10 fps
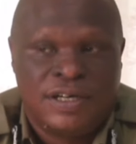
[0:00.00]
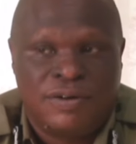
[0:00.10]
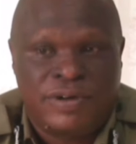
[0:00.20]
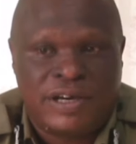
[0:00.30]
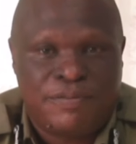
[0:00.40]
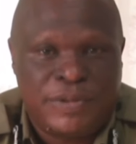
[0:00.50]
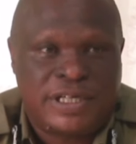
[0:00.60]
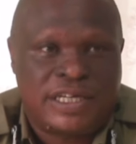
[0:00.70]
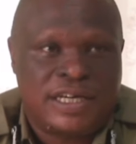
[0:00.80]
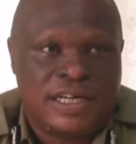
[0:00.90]
We have
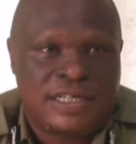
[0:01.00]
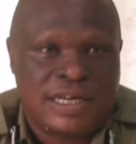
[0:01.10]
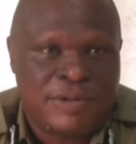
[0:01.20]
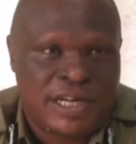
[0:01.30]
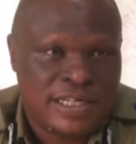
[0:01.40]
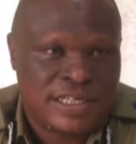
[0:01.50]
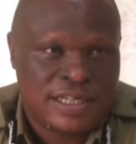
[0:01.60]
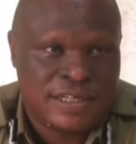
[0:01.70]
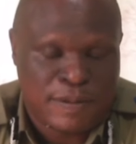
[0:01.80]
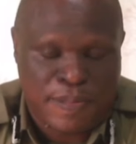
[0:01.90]
made uh, some
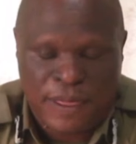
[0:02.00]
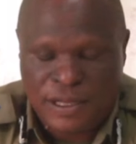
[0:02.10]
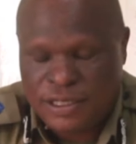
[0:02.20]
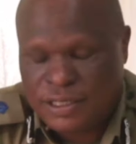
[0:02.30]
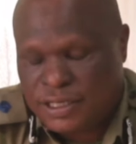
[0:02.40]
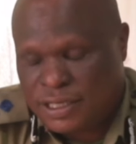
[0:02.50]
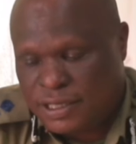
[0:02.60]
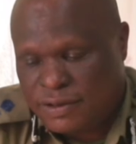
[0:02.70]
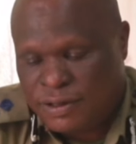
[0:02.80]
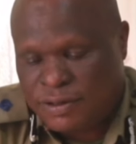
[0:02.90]
arrests
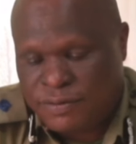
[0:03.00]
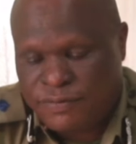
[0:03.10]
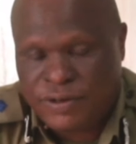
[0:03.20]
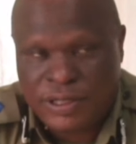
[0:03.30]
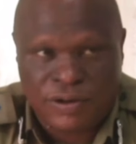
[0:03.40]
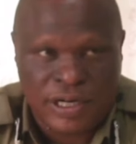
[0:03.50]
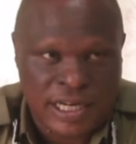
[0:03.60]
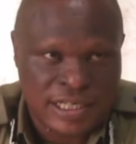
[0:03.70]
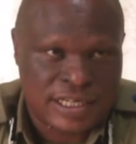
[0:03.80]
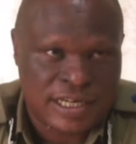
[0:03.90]
uh, for the
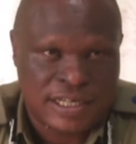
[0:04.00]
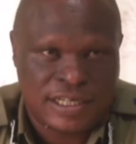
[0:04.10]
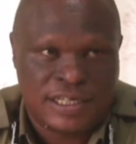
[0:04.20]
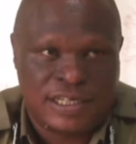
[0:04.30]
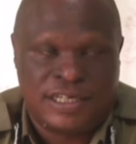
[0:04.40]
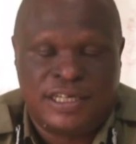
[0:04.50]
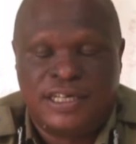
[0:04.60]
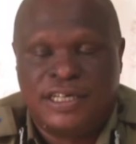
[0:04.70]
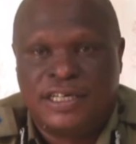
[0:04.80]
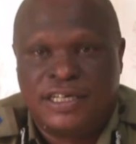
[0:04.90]
organizer.
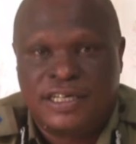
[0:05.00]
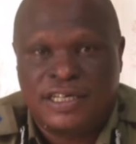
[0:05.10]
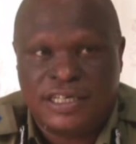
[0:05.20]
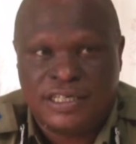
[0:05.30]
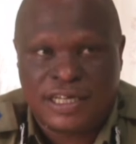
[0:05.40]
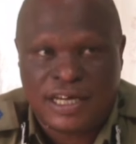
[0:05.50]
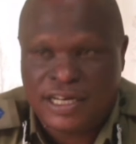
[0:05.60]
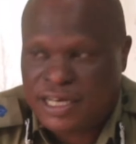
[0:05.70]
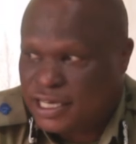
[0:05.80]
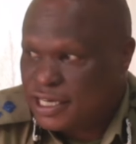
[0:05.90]
He is
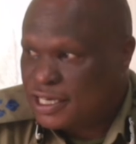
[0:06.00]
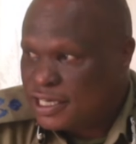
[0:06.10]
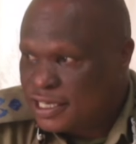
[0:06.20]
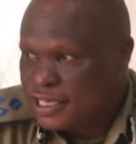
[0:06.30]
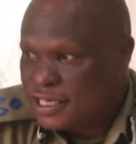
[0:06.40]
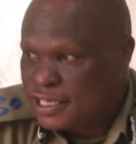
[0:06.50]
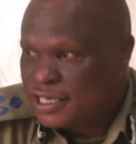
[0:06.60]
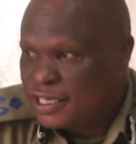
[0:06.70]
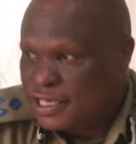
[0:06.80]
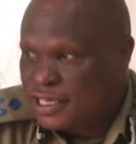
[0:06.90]
under,
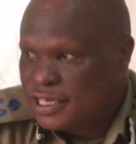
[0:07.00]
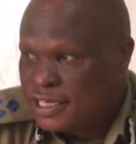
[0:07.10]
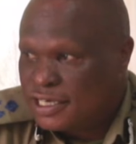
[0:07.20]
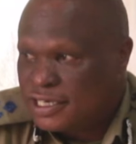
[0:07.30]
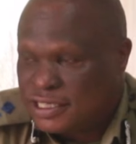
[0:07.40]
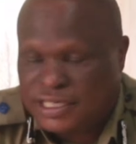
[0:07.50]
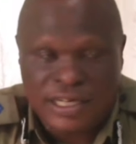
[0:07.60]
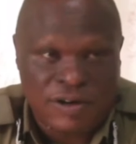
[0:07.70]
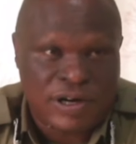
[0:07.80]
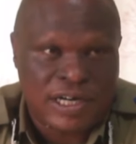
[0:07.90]
he is in
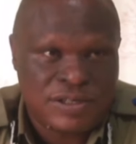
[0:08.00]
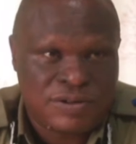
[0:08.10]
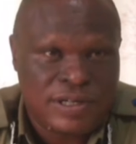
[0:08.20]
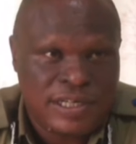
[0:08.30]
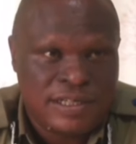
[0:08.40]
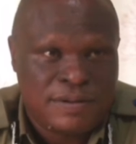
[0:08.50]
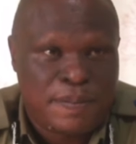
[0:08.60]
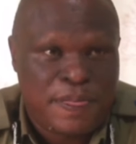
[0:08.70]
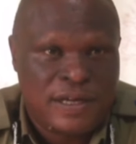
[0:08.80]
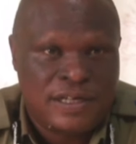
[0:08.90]
our custody.
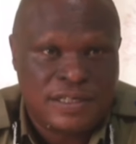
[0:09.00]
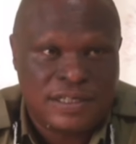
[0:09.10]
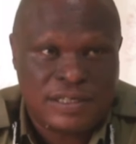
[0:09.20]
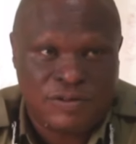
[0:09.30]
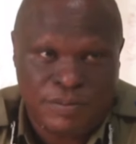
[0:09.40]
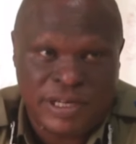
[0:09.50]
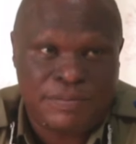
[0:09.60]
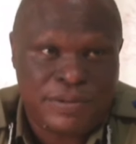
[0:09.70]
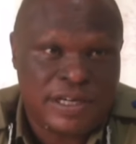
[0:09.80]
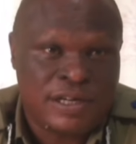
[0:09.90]
He will be
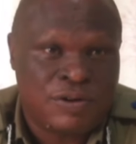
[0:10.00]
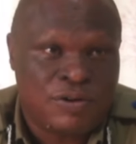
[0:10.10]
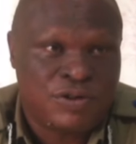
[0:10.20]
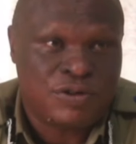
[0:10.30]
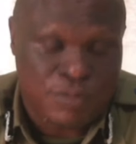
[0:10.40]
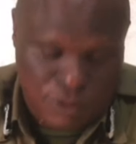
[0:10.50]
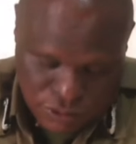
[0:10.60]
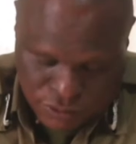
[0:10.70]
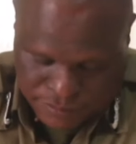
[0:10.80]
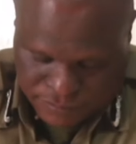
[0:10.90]
appearing in court tomorrow